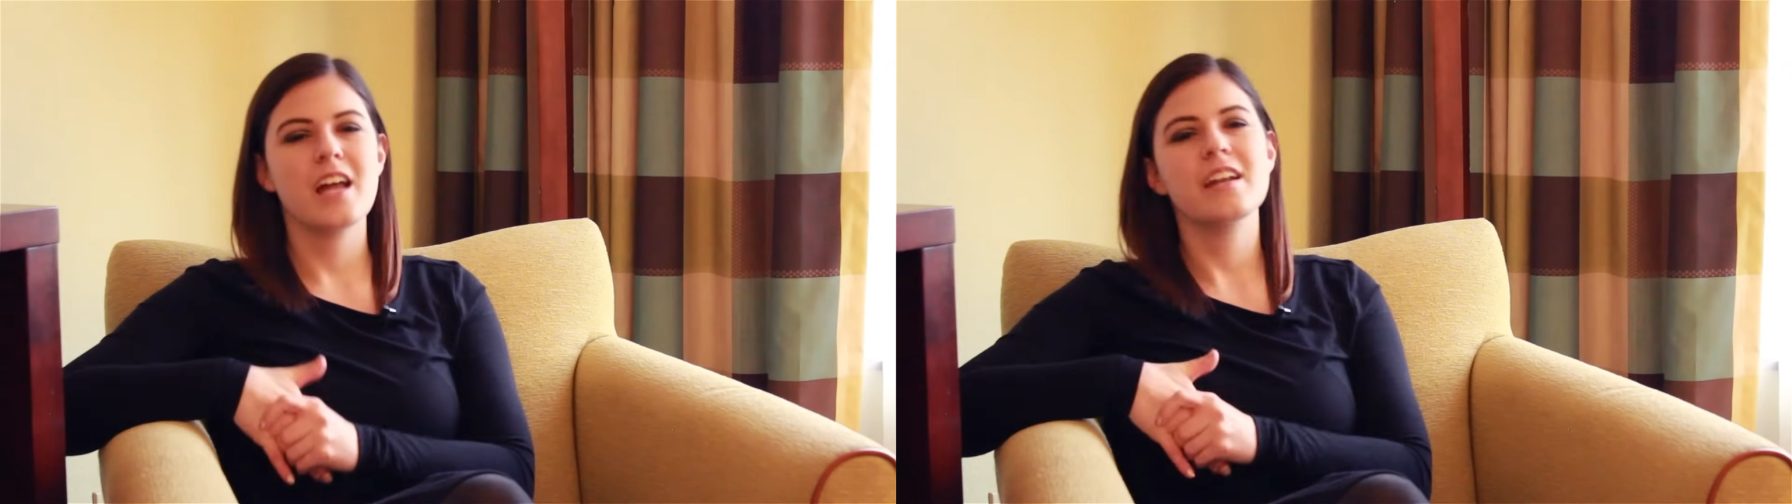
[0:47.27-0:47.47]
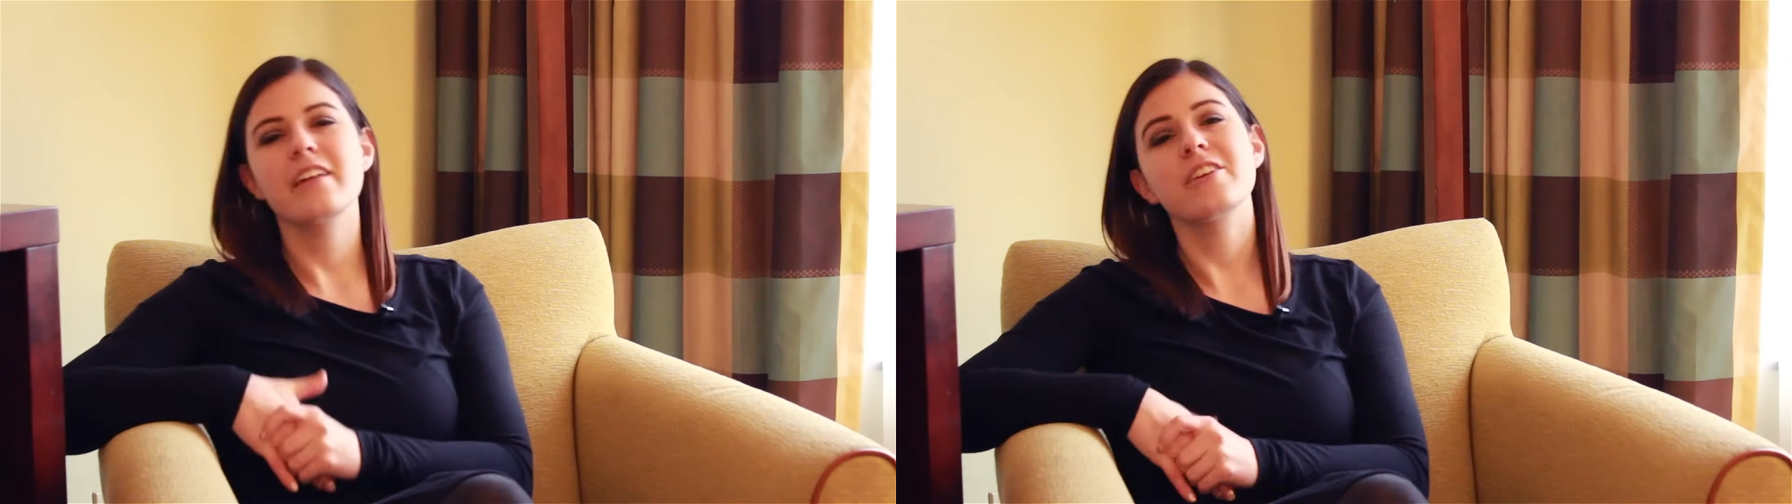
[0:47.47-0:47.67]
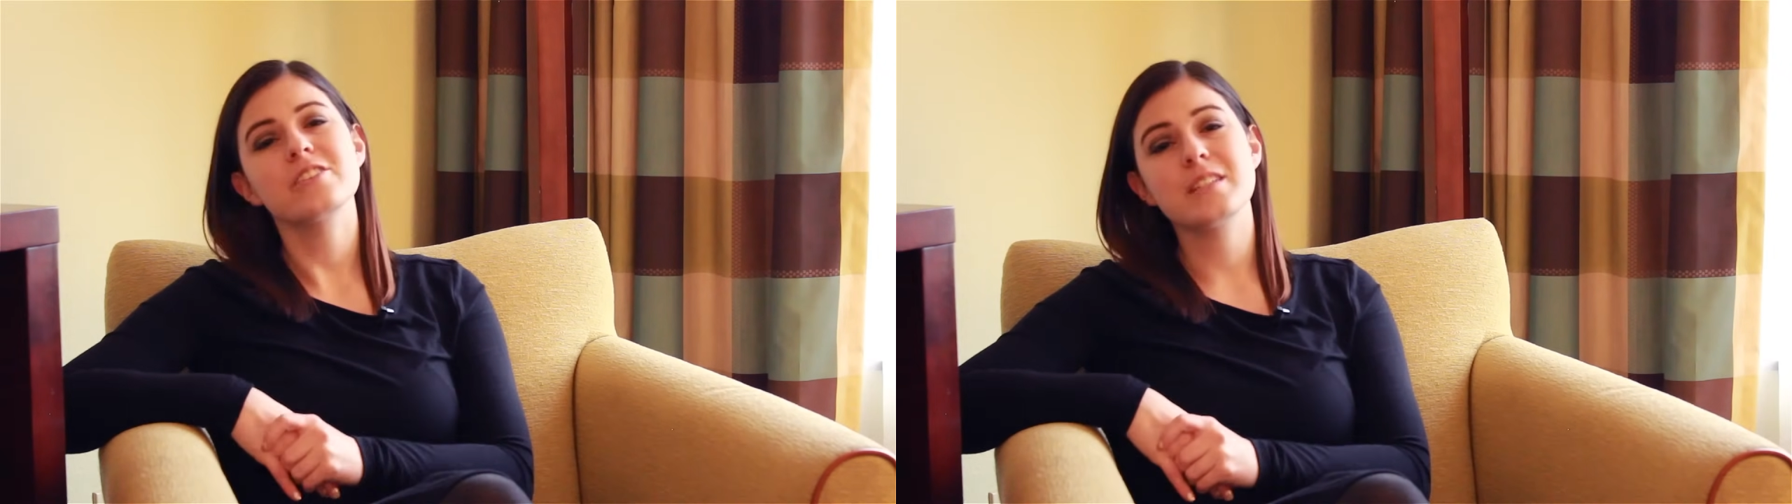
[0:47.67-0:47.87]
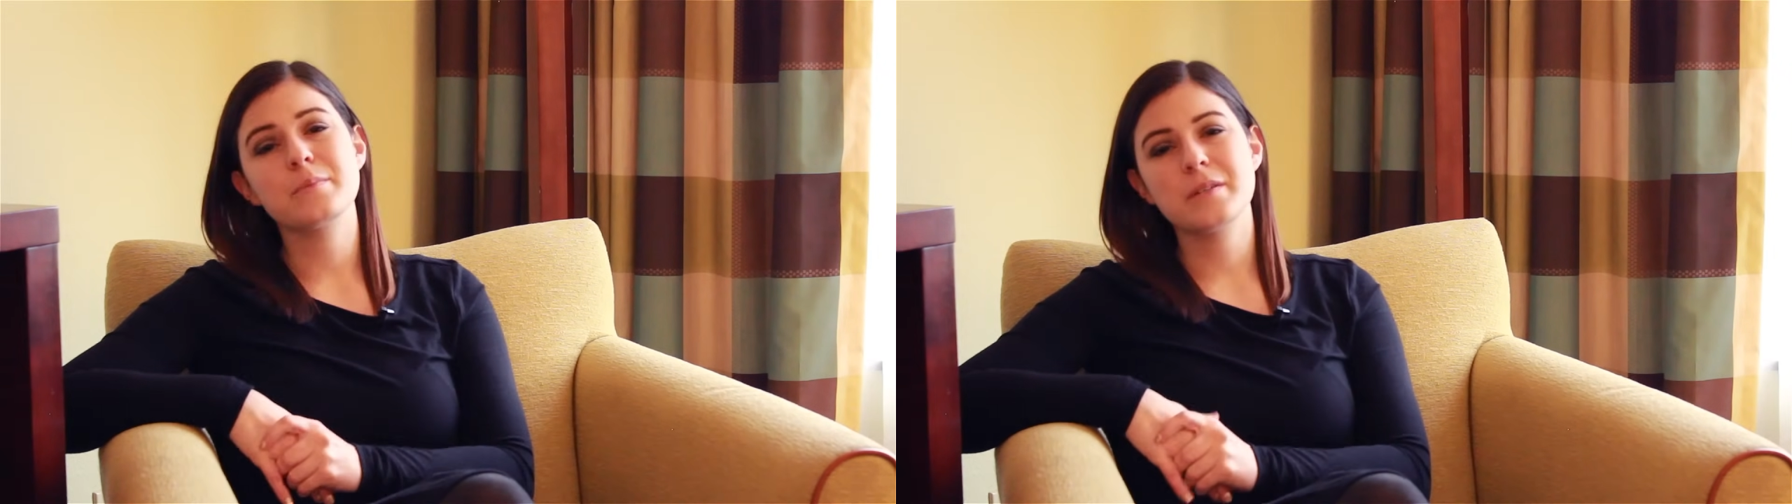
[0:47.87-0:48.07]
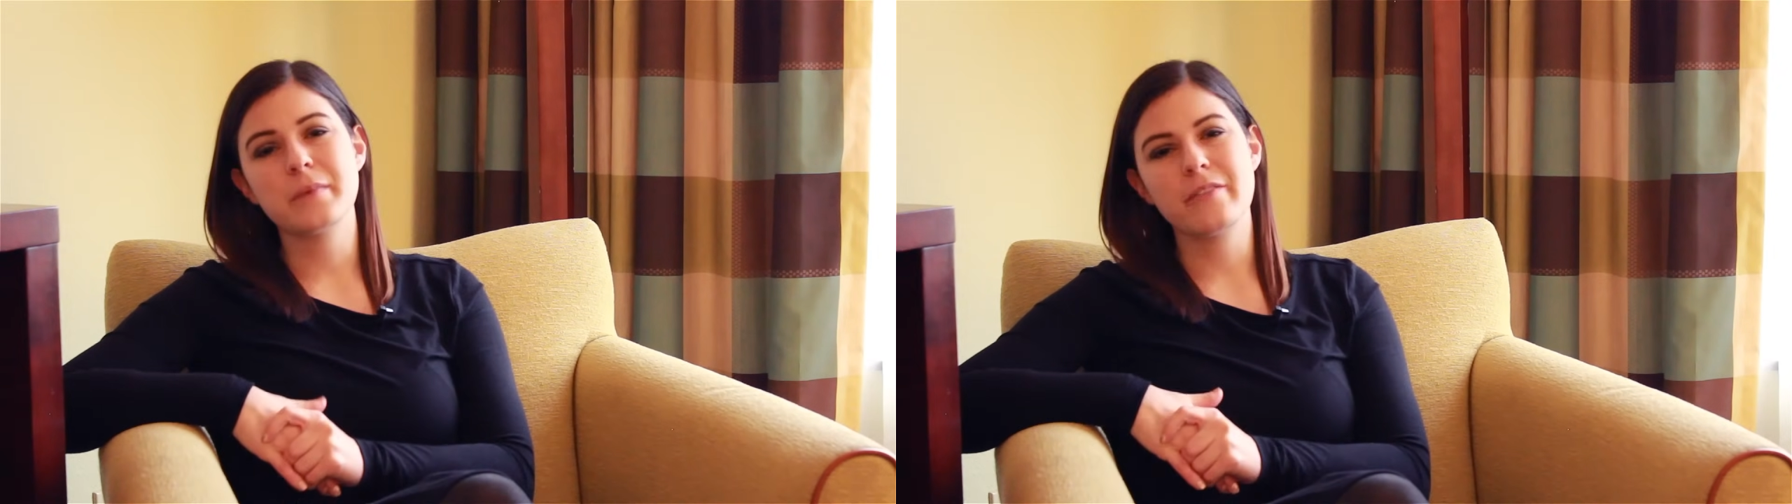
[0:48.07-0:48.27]
Another
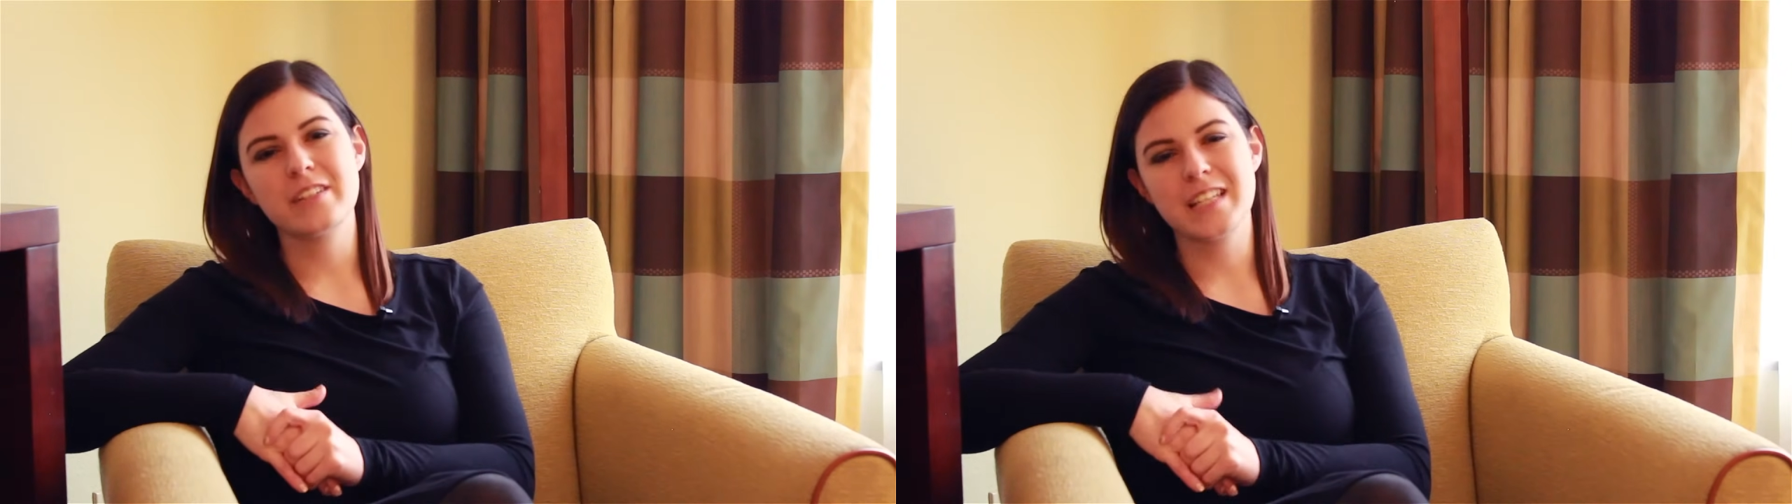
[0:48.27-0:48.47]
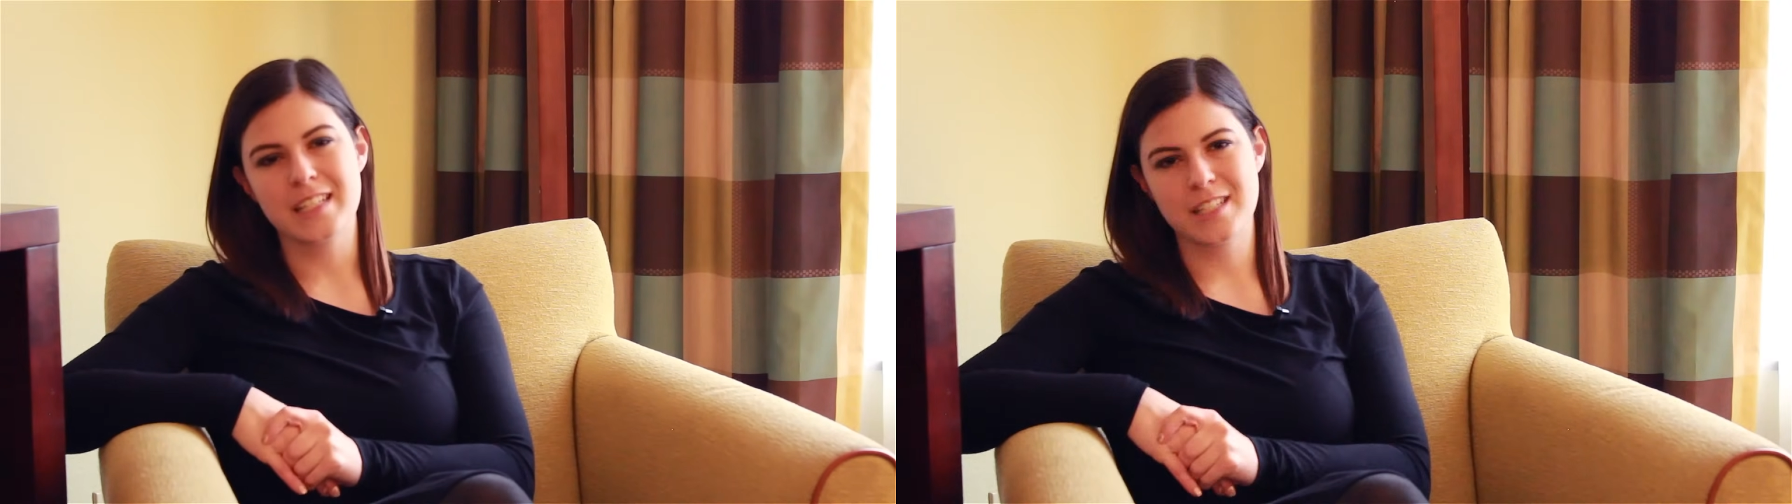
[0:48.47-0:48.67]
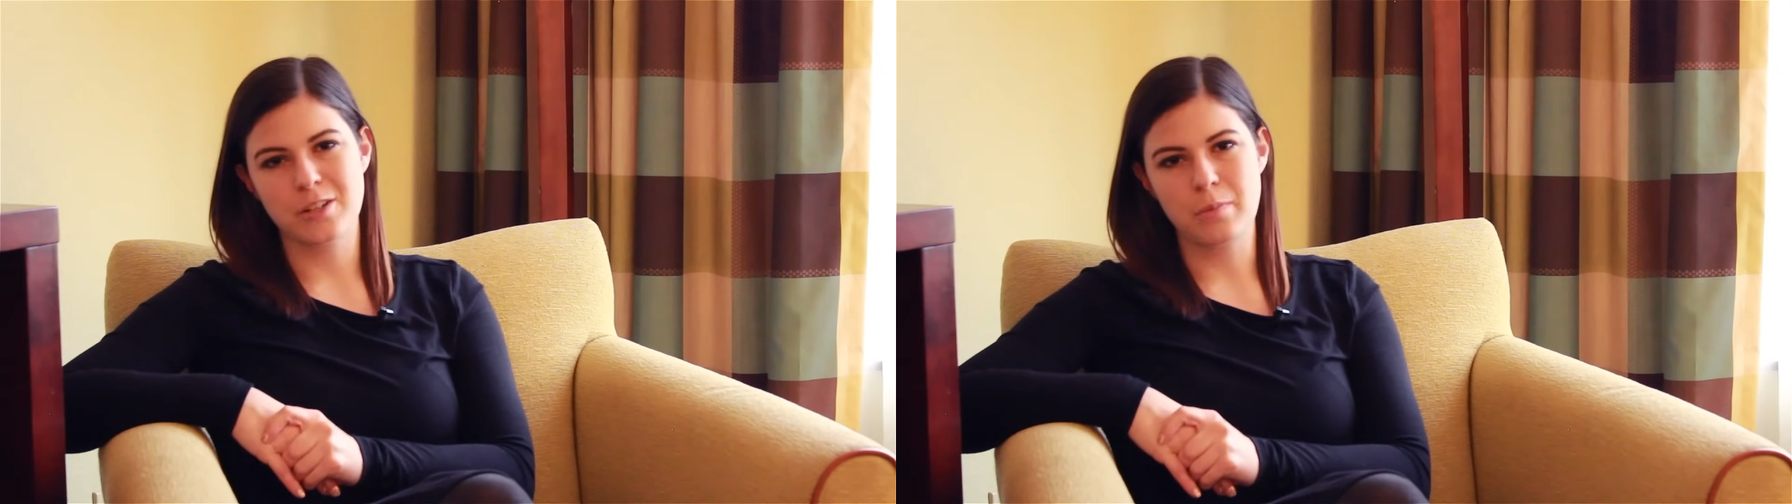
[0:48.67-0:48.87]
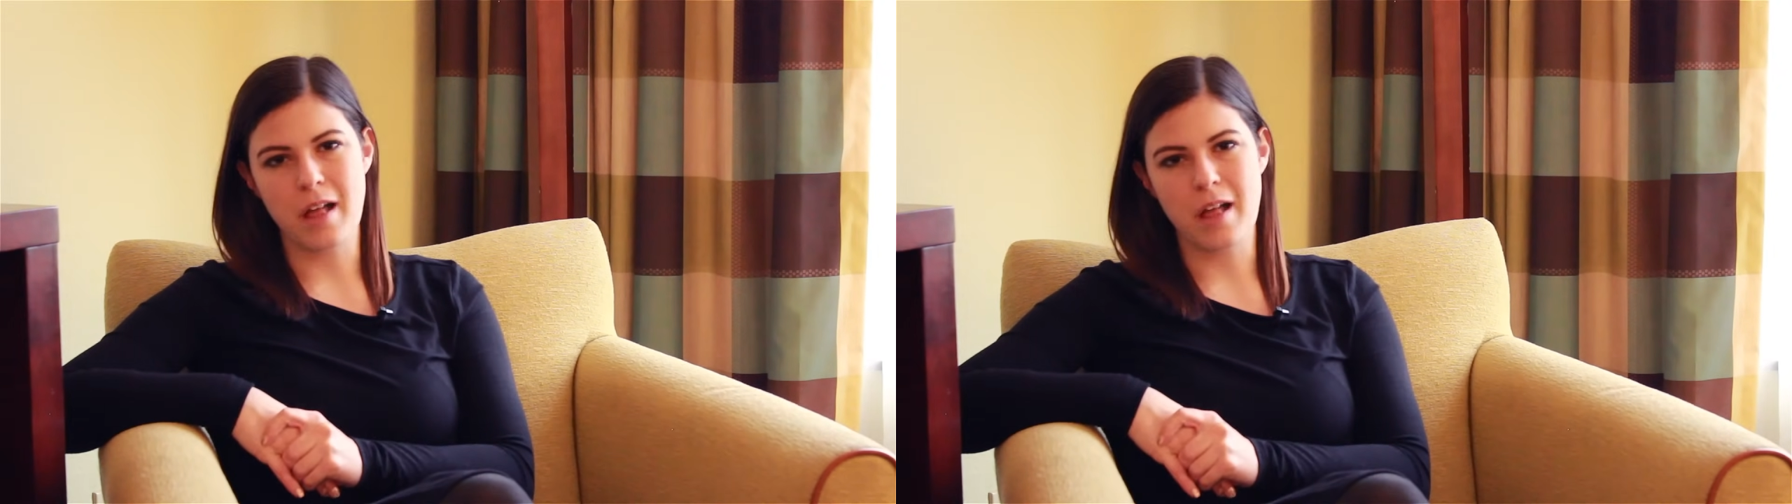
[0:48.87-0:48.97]
symptom of intestinal